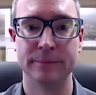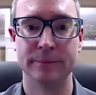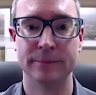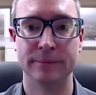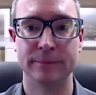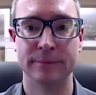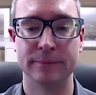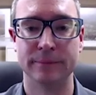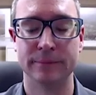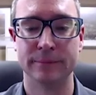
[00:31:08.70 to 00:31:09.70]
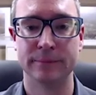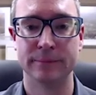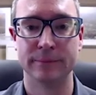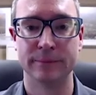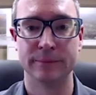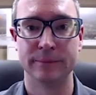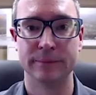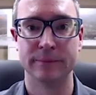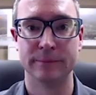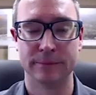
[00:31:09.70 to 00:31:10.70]

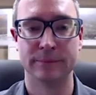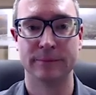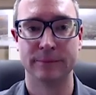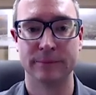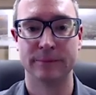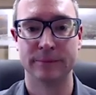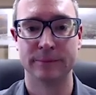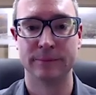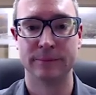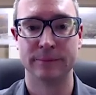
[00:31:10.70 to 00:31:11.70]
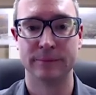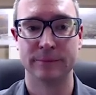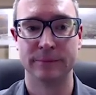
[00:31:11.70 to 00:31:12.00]
(silent)